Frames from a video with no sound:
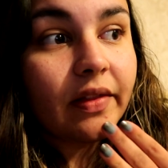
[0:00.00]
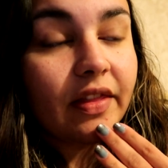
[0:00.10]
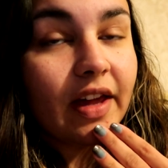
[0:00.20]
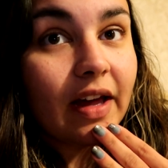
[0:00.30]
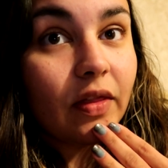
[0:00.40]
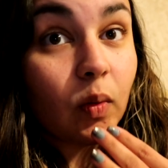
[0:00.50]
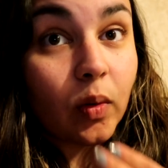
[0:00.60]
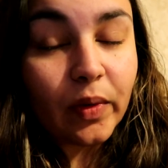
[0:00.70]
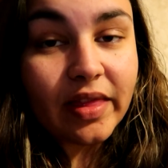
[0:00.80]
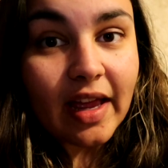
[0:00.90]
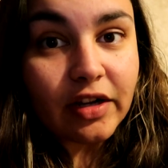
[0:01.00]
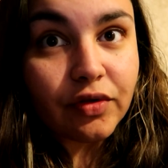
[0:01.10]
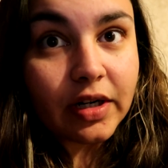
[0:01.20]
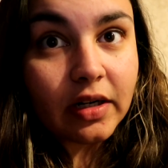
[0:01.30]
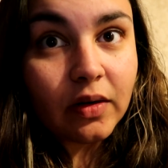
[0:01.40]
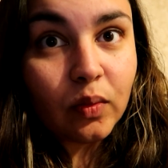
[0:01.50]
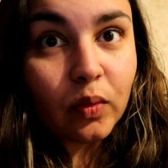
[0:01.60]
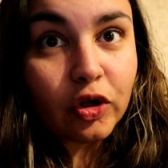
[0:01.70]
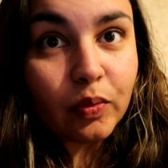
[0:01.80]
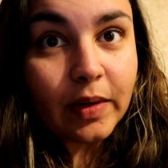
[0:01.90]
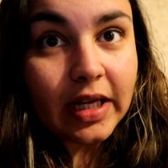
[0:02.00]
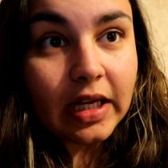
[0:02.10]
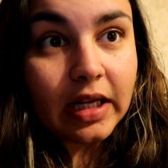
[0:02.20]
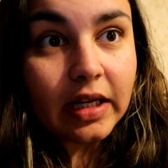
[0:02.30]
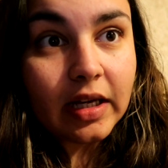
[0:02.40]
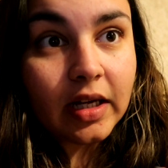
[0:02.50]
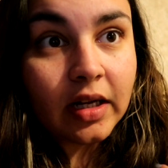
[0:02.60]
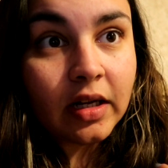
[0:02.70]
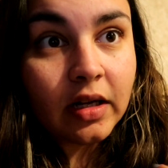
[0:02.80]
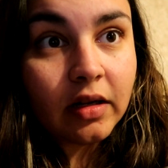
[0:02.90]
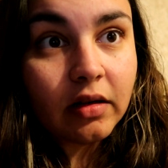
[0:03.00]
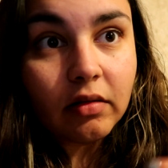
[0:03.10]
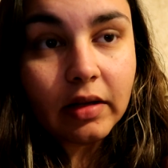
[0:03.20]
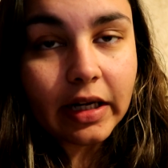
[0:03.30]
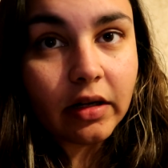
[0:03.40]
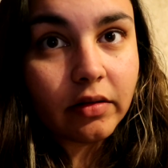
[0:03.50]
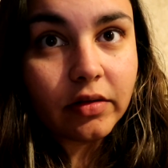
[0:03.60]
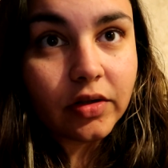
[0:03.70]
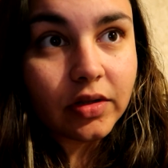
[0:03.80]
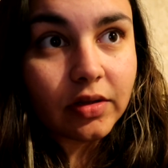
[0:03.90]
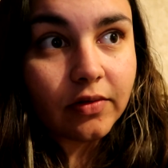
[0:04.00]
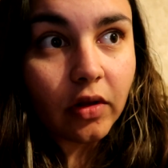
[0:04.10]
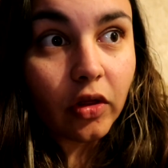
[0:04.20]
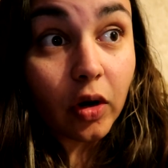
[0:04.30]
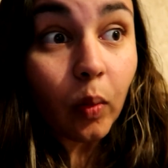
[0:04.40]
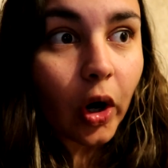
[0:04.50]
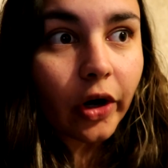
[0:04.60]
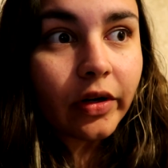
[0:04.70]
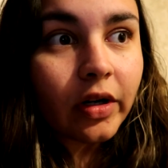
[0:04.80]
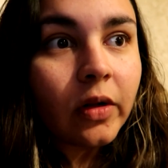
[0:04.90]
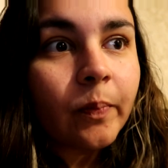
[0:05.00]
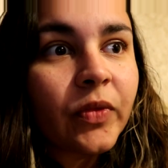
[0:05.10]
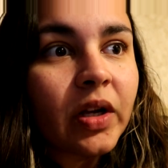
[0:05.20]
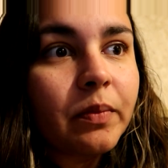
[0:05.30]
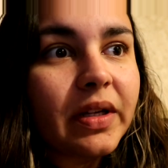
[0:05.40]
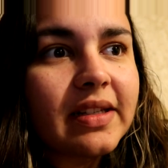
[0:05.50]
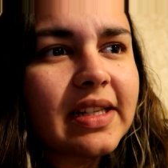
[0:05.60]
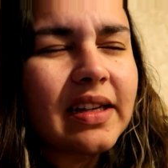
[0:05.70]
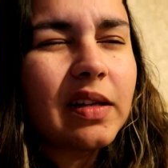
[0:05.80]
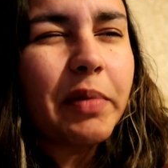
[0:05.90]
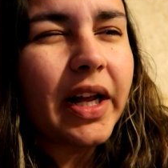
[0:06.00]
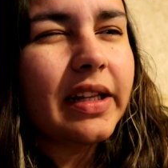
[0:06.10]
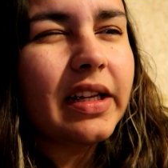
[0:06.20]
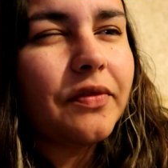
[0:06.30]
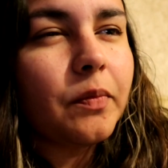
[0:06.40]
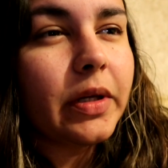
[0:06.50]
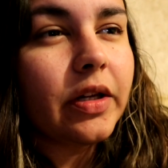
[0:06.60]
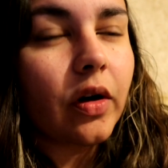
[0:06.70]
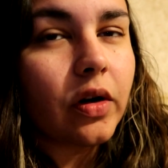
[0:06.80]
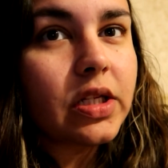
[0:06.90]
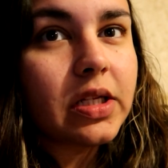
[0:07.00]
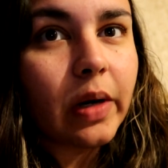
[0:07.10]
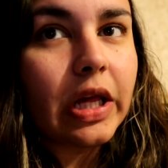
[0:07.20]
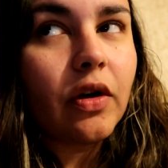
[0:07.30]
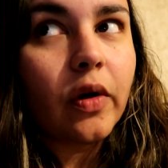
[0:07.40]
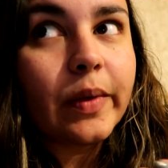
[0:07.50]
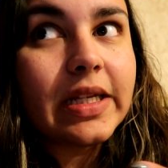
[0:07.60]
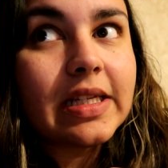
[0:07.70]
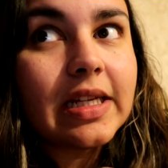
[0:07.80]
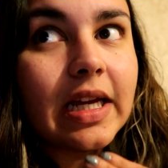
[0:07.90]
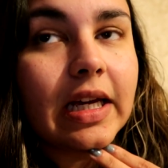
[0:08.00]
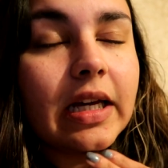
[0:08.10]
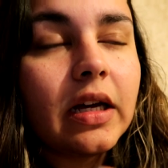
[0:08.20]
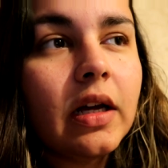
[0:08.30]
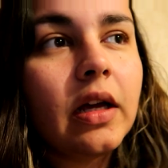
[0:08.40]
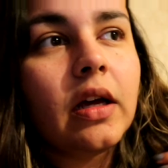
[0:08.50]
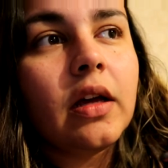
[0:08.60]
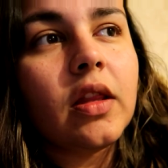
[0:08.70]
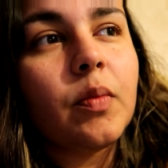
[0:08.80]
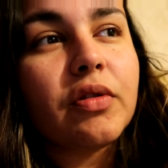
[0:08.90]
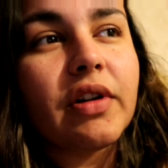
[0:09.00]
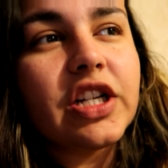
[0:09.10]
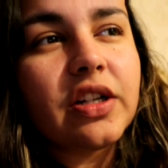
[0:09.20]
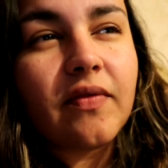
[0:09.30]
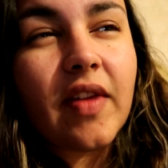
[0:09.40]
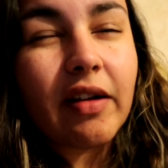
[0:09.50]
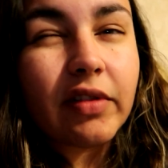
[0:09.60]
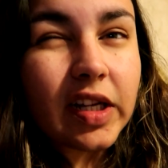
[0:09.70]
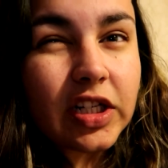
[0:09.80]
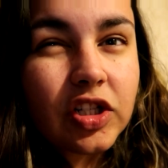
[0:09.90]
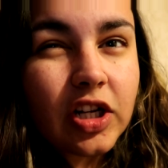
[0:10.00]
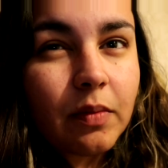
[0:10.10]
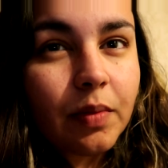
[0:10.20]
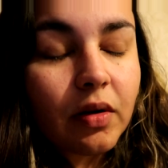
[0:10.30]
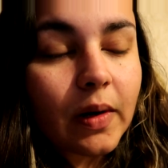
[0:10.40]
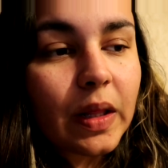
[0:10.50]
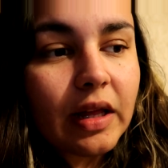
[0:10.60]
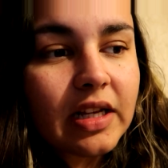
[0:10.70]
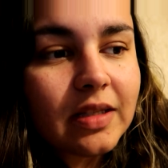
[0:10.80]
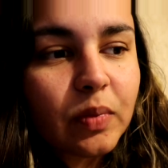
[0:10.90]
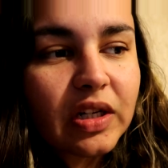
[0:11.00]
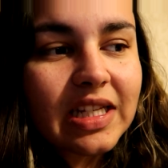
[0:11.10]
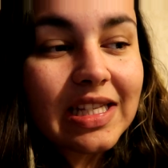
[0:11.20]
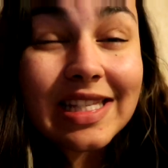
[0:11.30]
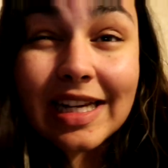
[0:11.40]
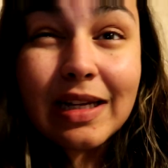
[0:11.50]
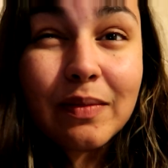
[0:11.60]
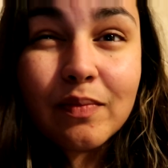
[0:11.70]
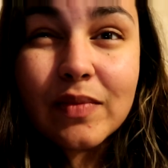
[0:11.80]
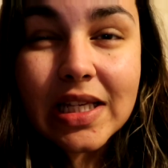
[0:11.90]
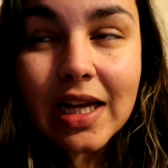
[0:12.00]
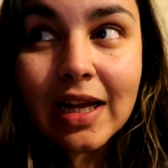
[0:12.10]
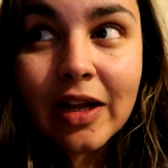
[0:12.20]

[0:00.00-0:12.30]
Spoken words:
that the one with Nezrin would be, like, just the one. Because it had barely even begun, so I thought we'd see the progression of their relationship throughout this. But it seems